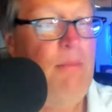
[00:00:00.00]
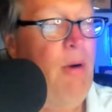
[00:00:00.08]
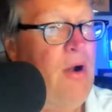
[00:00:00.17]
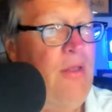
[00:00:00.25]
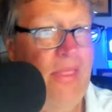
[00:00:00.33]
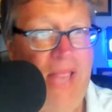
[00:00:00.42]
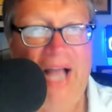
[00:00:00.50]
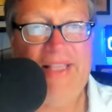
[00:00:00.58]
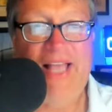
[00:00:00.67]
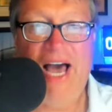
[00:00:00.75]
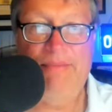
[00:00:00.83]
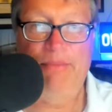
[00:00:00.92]
Part of the
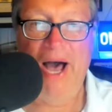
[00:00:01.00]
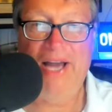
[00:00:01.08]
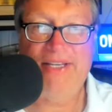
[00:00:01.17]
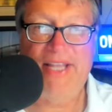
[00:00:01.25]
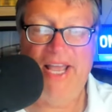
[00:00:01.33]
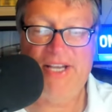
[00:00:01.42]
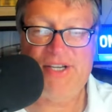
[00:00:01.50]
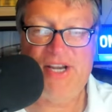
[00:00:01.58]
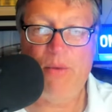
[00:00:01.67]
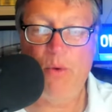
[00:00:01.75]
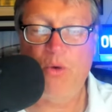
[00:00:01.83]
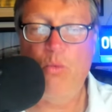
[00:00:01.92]
Locked On Podcast
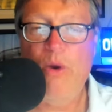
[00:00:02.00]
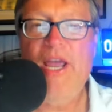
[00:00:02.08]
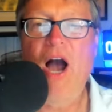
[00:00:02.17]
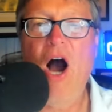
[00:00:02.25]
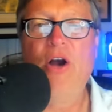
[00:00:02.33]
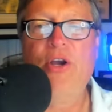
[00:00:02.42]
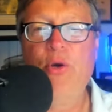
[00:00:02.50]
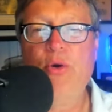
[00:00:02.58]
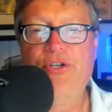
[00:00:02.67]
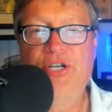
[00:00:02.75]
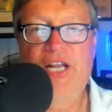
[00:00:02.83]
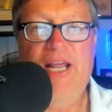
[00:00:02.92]
Network. We are
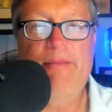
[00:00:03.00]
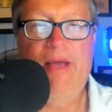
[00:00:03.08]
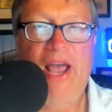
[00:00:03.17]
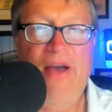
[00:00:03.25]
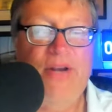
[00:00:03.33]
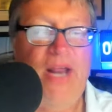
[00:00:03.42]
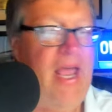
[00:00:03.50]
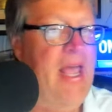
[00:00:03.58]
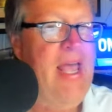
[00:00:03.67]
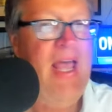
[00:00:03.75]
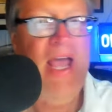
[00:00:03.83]
your team every day.